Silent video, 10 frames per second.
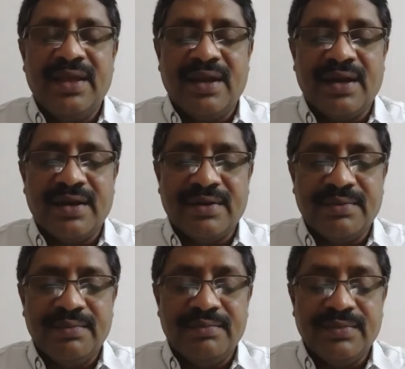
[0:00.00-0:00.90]

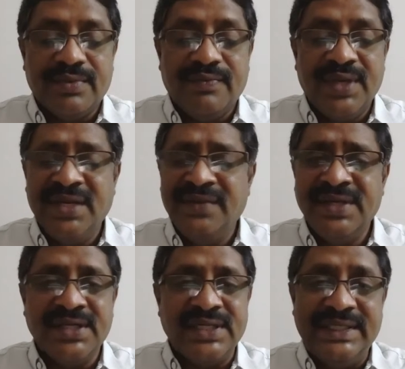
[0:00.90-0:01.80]
very,
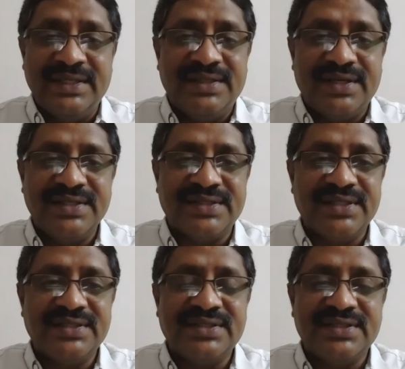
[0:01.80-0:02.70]
very clearly, the
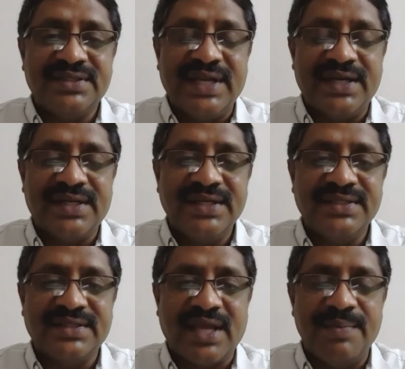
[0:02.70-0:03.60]
research data
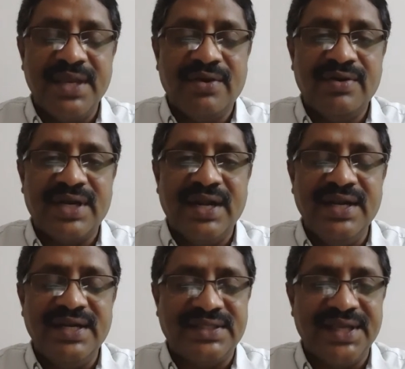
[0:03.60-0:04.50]
is coming out
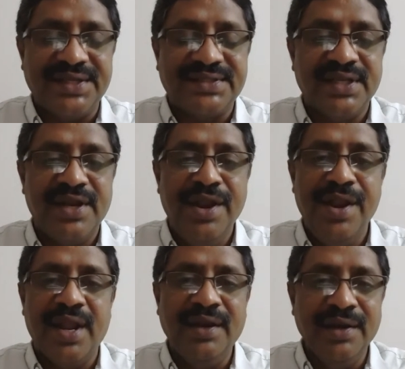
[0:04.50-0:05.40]
and it says
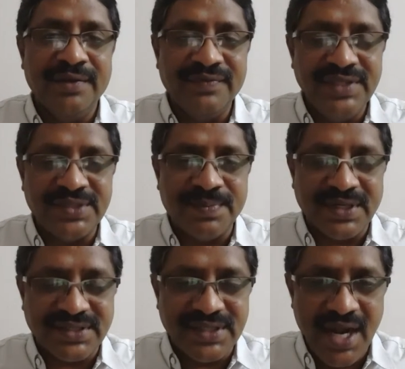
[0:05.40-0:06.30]
none of these
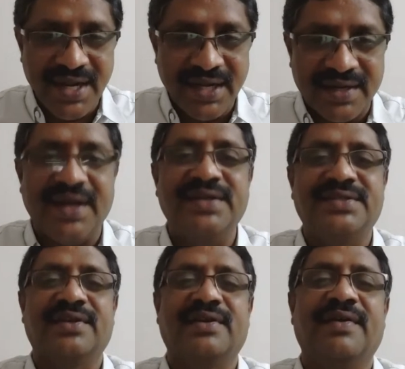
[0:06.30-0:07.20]
personality
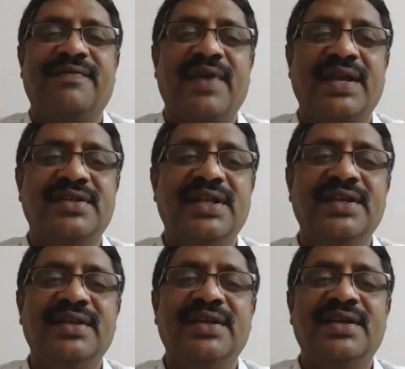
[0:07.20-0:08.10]
traits are of
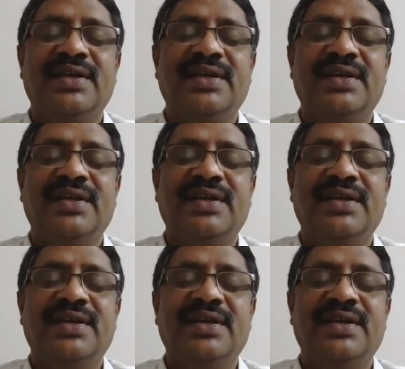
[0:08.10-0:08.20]
actually